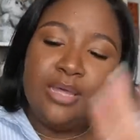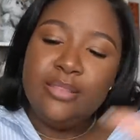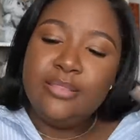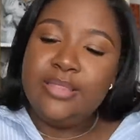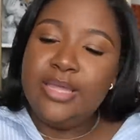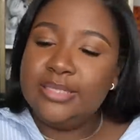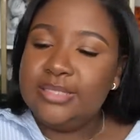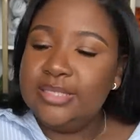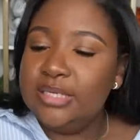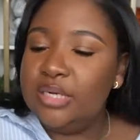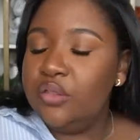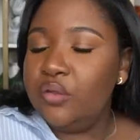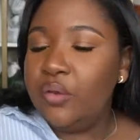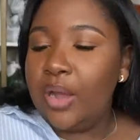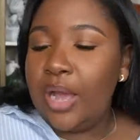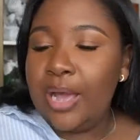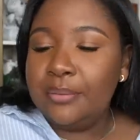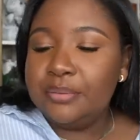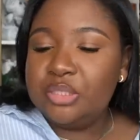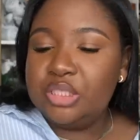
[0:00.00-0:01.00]
that's another
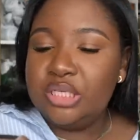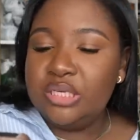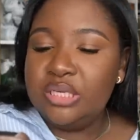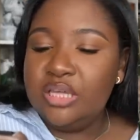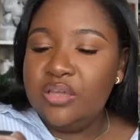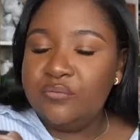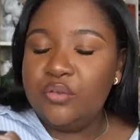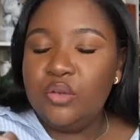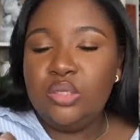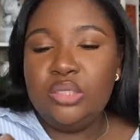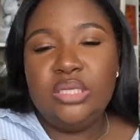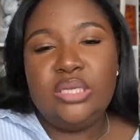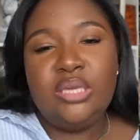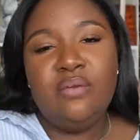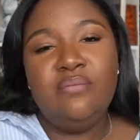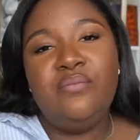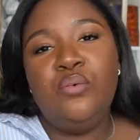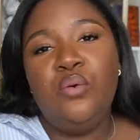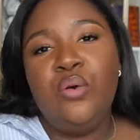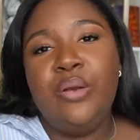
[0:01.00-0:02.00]
option if you're
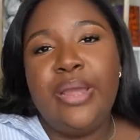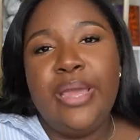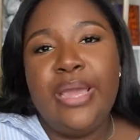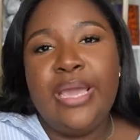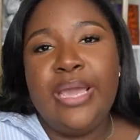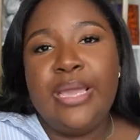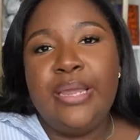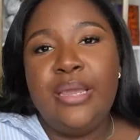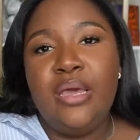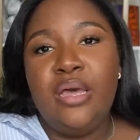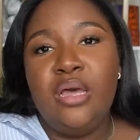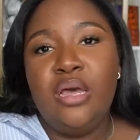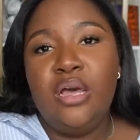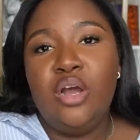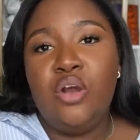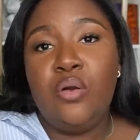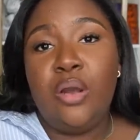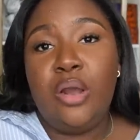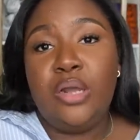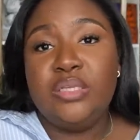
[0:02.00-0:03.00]
looking for a
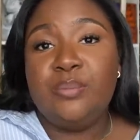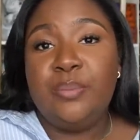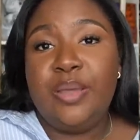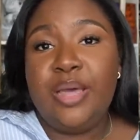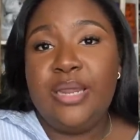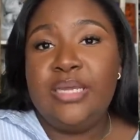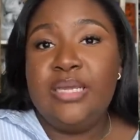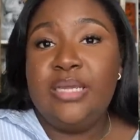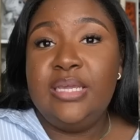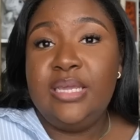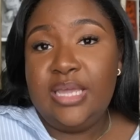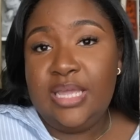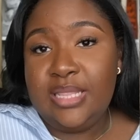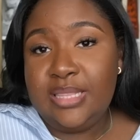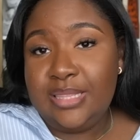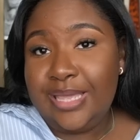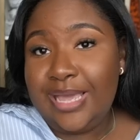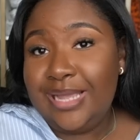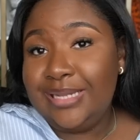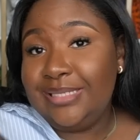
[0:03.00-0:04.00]
crossbody
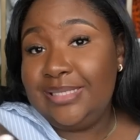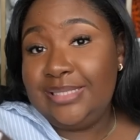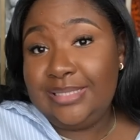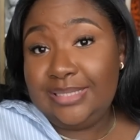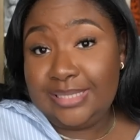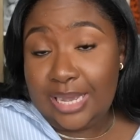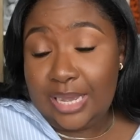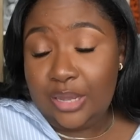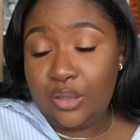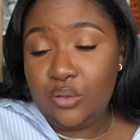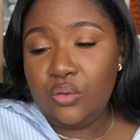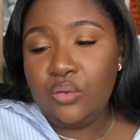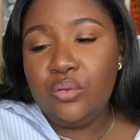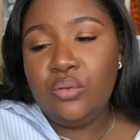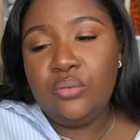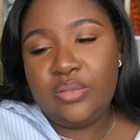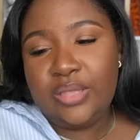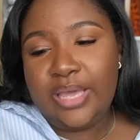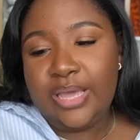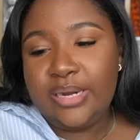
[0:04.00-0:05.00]
in that
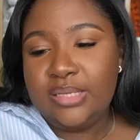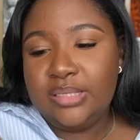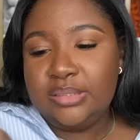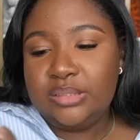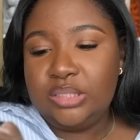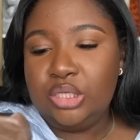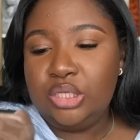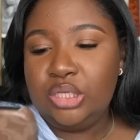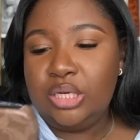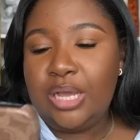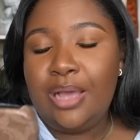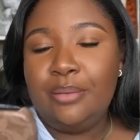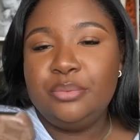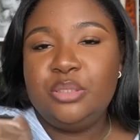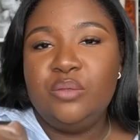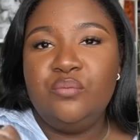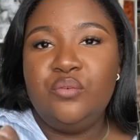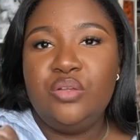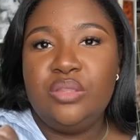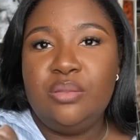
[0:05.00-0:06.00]
style. That is a good
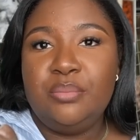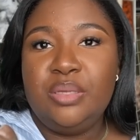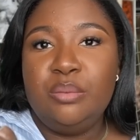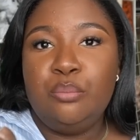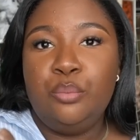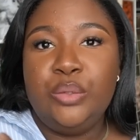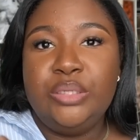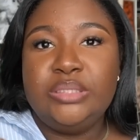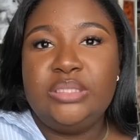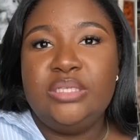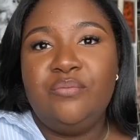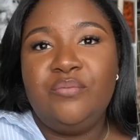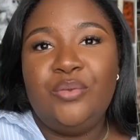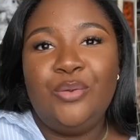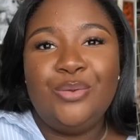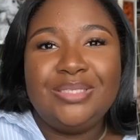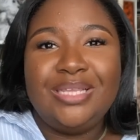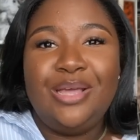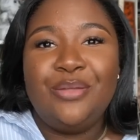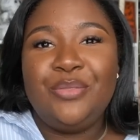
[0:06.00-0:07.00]
option for the big breasted
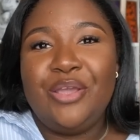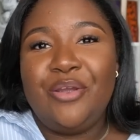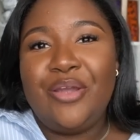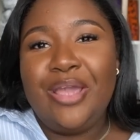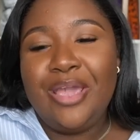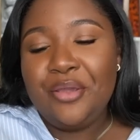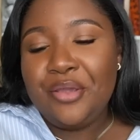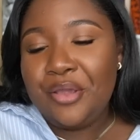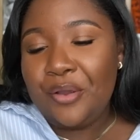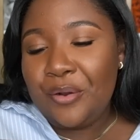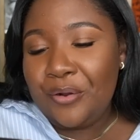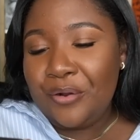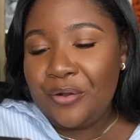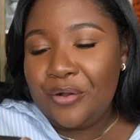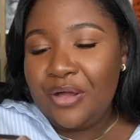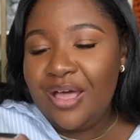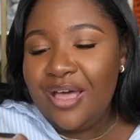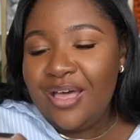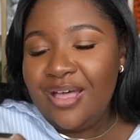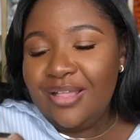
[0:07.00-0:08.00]
folks out there. Hey
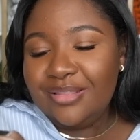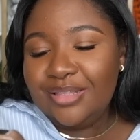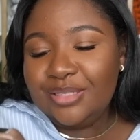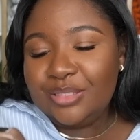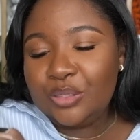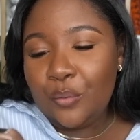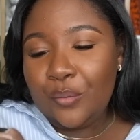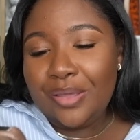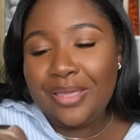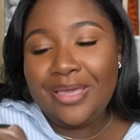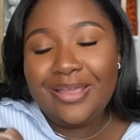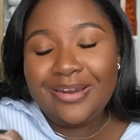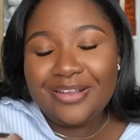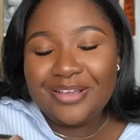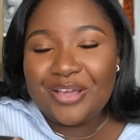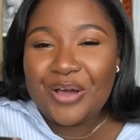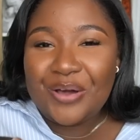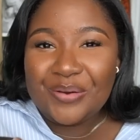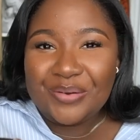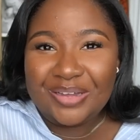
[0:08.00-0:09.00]
girl, let's go ahead
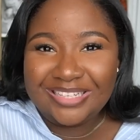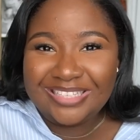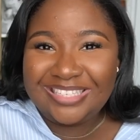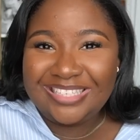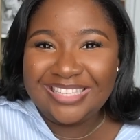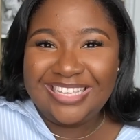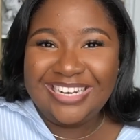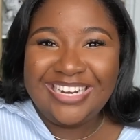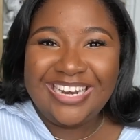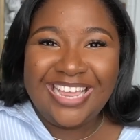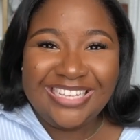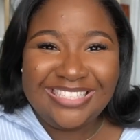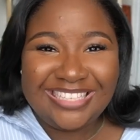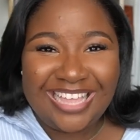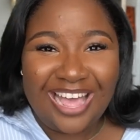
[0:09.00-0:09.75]
and go on to the next